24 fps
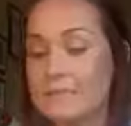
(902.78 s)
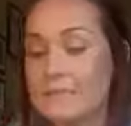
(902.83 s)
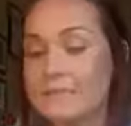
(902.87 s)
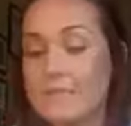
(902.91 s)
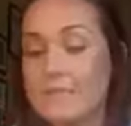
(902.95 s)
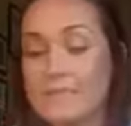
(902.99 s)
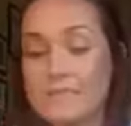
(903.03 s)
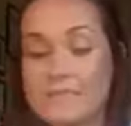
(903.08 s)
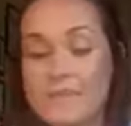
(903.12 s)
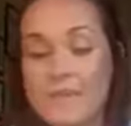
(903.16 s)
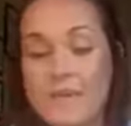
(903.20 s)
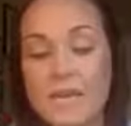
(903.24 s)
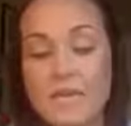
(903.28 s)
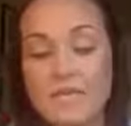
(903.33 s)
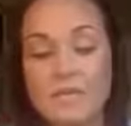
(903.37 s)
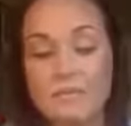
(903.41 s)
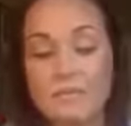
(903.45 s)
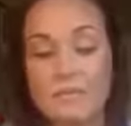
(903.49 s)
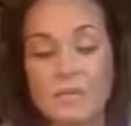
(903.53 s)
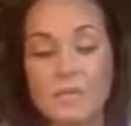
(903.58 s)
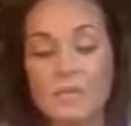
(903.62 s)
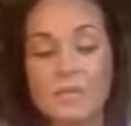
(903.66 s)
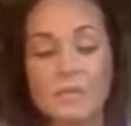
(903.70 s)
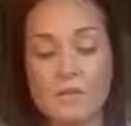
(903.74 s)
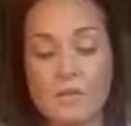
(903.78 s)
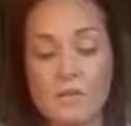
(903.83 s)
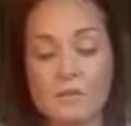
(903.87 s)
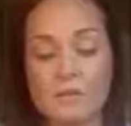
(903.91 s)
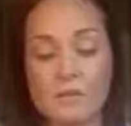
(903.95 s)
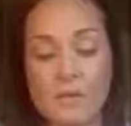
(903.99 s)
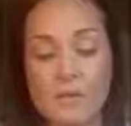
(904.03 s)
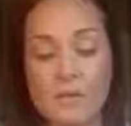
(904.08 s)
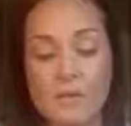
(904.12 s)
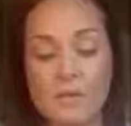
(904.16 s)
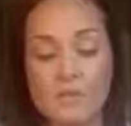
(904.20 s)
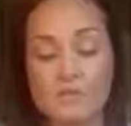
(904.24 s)
this has
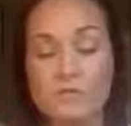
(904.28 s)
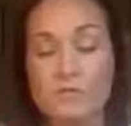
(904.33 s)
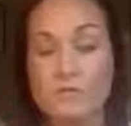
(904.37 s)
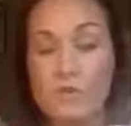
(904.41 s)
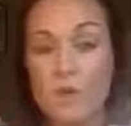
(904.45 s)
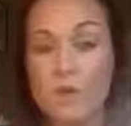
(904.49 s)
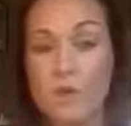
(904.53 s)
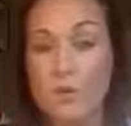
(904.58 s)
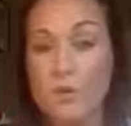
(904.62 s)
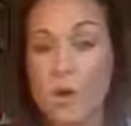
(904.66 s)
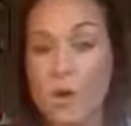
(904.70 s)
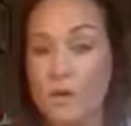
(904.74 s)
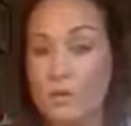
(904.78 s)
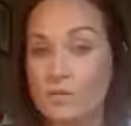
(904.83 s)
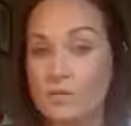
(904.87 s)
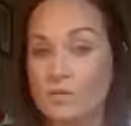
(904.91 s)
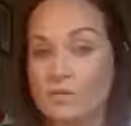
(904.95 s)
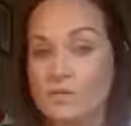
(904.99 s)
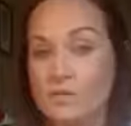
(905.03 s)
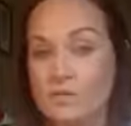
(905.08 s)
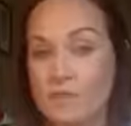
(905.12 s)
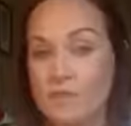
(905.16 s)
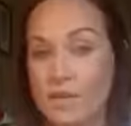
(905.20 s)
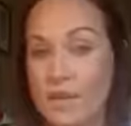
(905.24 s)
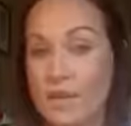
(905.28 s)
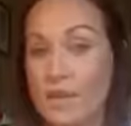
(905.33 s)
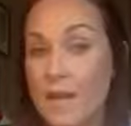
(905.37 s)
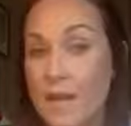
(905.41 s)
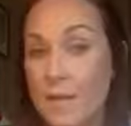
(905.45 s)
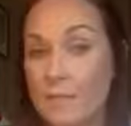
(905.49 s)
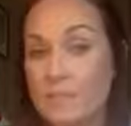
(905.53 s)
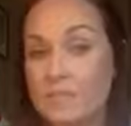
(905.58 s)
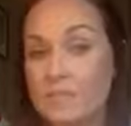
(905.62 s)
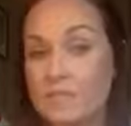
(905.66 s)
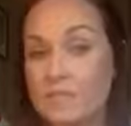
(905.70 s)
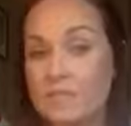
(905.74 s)
been around for a while.
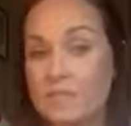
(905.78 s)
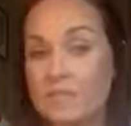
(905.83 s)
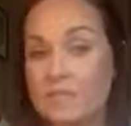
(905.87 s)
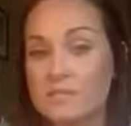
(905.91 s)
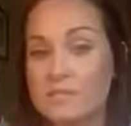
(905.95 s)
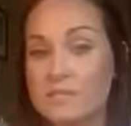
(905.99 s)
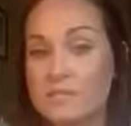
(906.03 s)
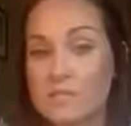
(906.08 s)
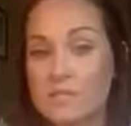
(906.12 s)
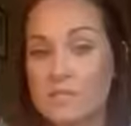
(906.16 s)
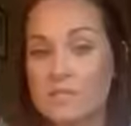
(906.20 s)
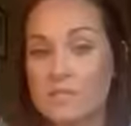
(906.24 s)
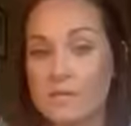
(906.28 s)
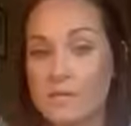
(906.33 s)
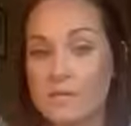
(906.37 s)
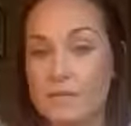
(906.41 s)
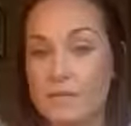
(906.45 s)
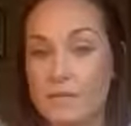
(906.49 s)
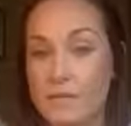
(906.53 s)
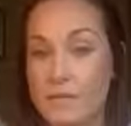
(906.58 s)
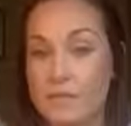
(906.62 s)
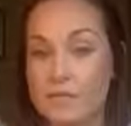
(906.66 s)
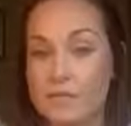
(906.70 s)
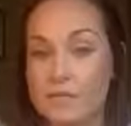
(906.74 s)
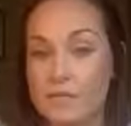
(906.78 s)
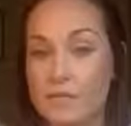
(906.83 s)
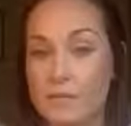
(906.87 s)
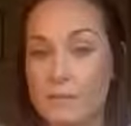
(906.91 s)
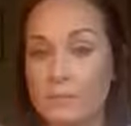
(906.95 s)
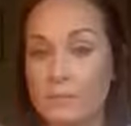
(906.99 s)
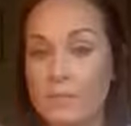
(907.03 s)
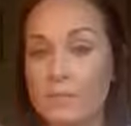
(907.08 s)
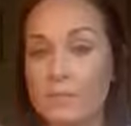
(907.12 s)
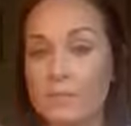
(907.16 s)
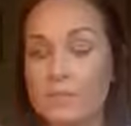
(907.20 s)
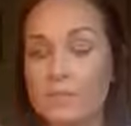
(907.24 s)
Apple stem cell
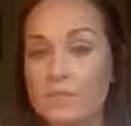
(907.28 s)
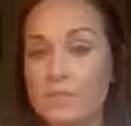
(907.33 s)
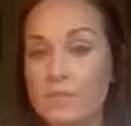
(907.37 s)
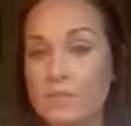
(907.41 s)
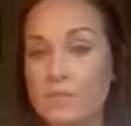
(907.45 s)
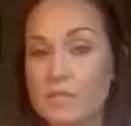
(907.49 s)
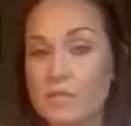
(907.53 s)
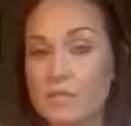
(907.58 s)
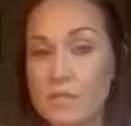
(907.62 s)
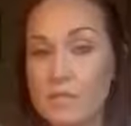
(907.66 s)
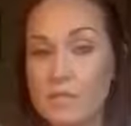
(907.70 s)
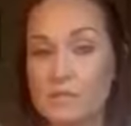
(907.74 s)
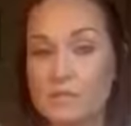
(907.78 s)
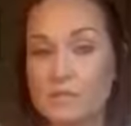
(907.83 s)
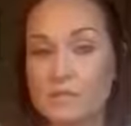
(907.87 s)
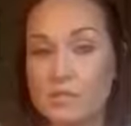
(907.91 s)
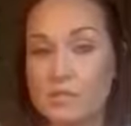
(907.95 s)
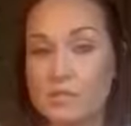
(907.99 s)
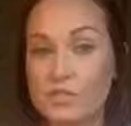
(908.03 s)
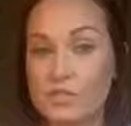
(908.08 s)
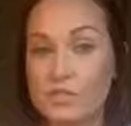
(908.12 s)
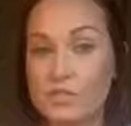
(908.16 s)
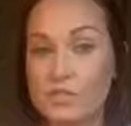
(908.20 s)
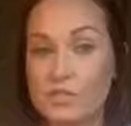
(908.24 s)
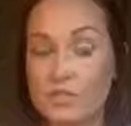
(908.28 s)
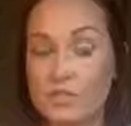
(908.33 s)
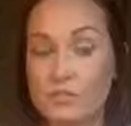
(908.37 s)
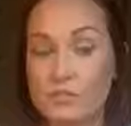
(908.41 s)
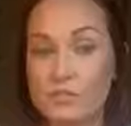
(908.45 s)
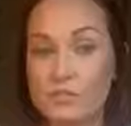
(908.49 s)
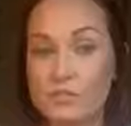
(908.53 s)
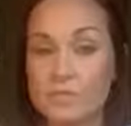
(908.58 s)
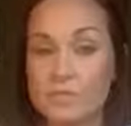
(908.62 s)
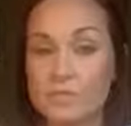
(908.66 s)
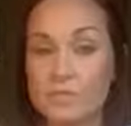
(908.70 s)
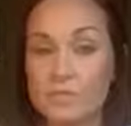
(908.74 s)
technology, people didn't know that they should
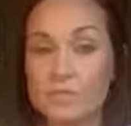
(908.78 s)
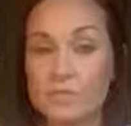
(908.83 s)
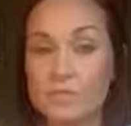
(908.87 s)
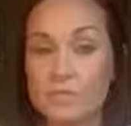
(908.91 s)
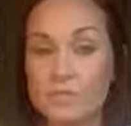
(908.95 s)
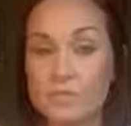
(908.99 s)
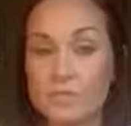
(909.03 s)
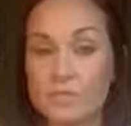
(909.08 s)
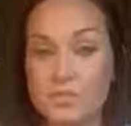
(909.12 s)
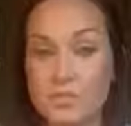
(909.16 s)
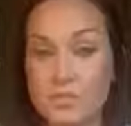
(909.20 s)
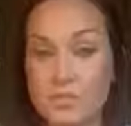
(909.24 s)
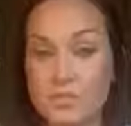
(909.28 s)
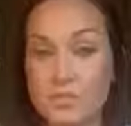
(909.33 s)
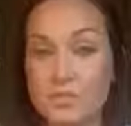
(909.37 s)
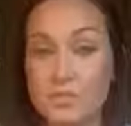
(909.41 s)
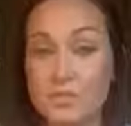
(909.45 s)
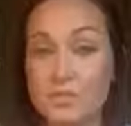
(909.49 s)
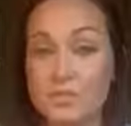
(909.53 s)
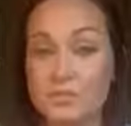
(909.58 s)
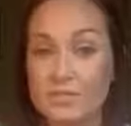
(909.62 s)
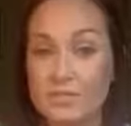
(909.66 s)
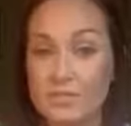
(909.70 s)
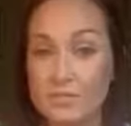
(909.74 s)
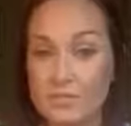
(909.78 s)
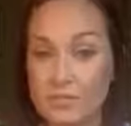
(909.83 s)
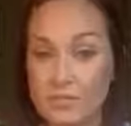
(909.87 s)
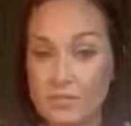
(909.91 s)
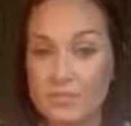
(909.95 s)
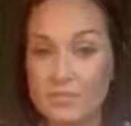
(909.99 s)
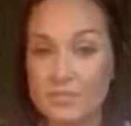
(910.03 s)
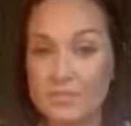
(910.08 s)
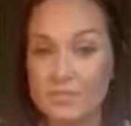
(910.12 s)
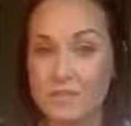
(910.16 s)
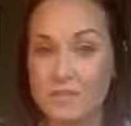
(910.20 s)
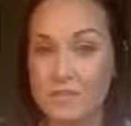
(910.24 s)
start putting this in their skincare until
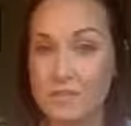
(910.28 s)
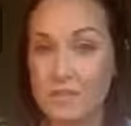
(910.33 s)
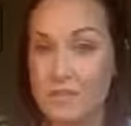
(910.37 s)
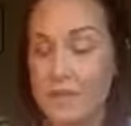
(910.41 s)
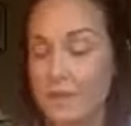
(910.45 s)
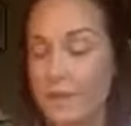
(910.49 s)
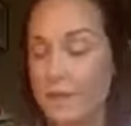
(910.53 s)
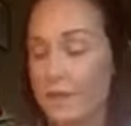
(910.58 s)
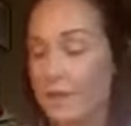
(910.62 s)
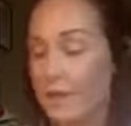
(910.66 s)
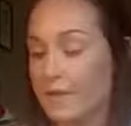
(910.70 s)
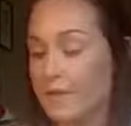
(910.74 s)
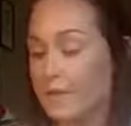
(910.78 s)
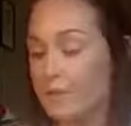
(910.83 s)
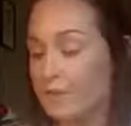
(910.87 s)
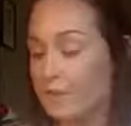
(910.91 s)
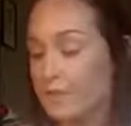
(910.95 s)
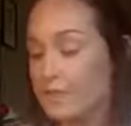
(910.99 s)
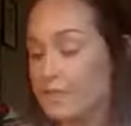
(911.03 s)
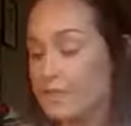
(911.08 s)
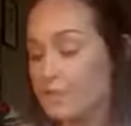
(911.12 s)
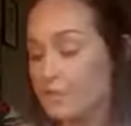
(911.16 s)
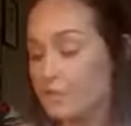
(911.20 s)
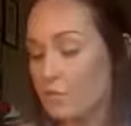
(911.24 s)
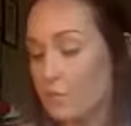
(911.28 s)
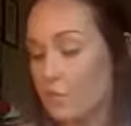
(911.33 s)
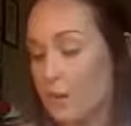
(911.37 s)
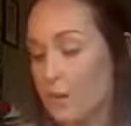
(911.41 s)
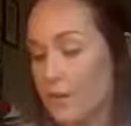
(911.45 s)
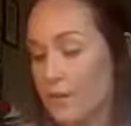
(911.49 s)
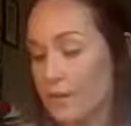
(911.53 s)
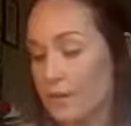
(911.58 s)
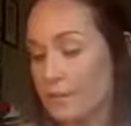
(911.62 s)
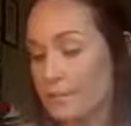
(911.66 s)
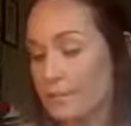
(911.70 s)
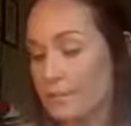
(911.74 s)
recently. And the reason
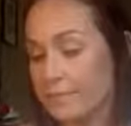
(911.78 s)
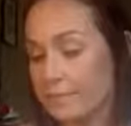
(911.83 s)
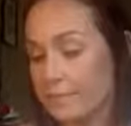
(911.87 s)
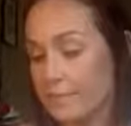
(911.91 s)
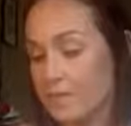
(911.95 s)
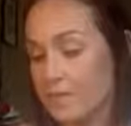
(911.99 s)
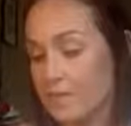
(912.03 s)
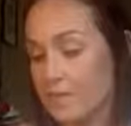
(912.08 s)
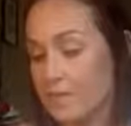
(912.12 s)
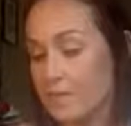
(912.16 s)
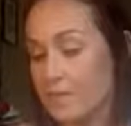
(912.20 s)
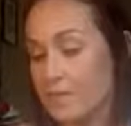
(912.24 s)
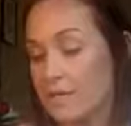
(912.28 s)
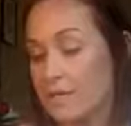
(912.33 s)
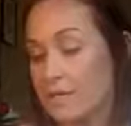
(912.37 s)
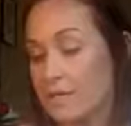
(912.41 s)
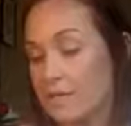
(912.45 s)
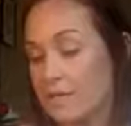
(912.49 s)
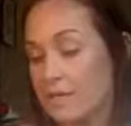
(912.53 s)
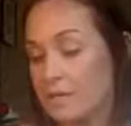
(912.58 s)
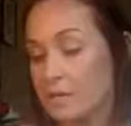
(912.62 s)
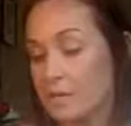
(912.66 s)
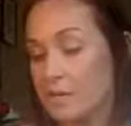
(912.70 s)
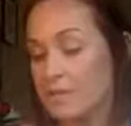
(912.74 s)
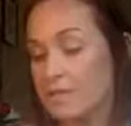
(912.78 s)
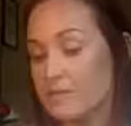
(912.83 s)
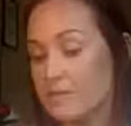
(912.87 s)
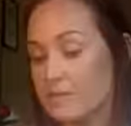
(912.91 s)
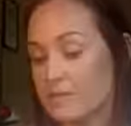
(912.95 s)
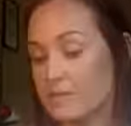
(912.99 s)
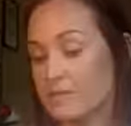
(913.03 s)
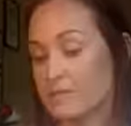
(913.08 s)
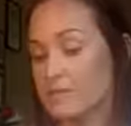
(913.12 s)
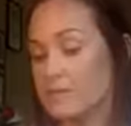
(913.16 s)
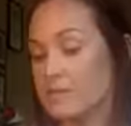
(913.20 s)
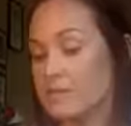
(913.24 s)
why is
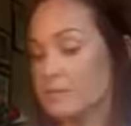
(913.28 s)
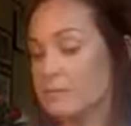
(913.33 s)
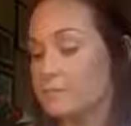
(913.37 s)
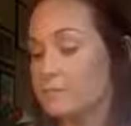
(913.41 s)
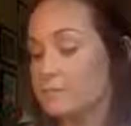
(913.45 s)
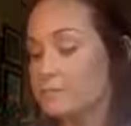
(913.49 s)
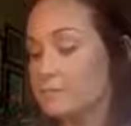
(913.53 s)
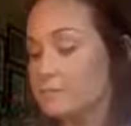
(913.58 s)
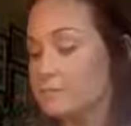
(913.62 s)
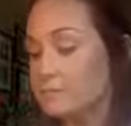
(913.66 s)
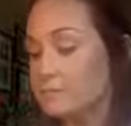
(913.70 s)
because